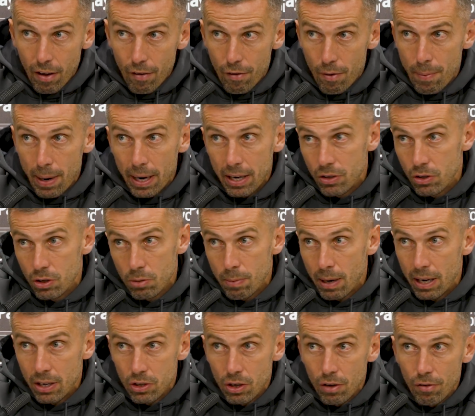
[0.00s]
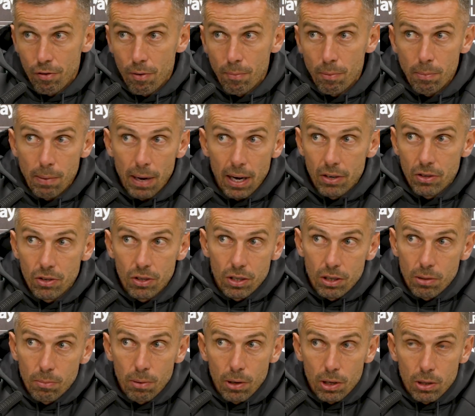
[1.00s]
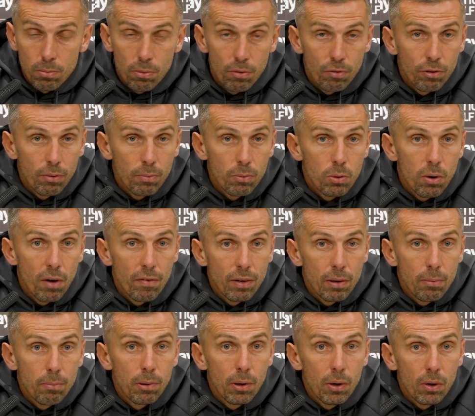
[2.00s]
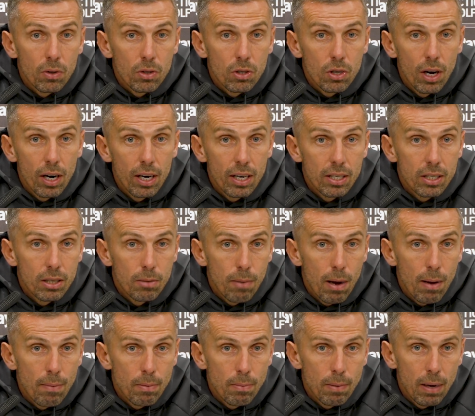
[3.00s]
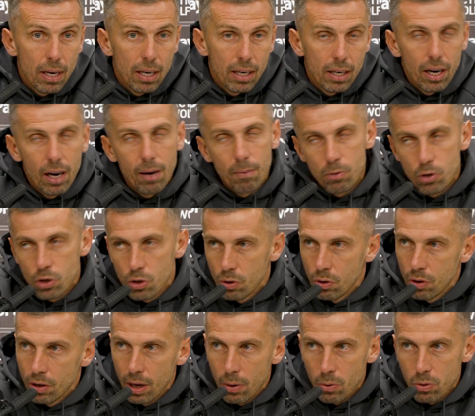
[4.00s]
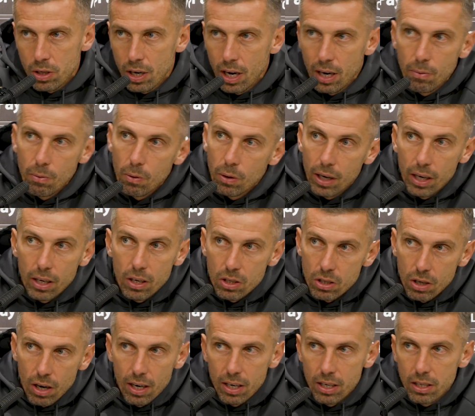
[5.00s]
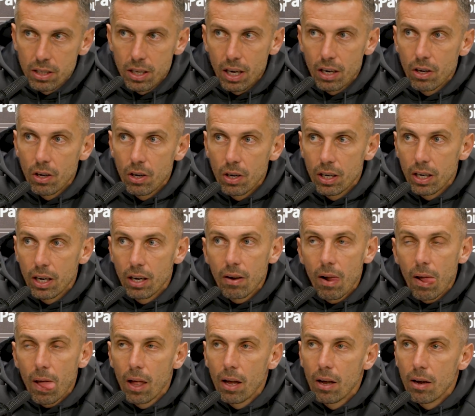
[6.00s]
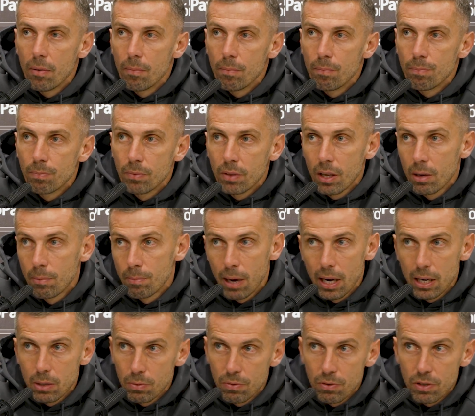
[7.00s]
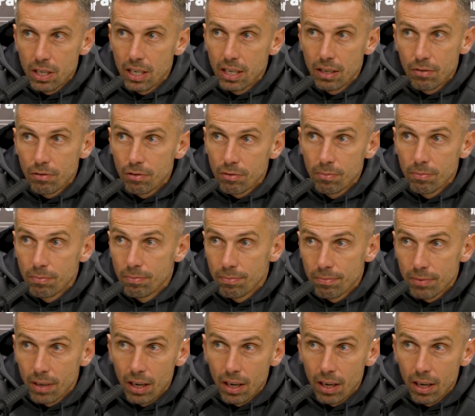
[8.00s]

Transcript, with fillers: if a manager's managing a football match, it's impossible for him to have an input on signings that may be made. And I'm sure they'll say, "We'll get your signings done earlier." Um, but as we've seen from the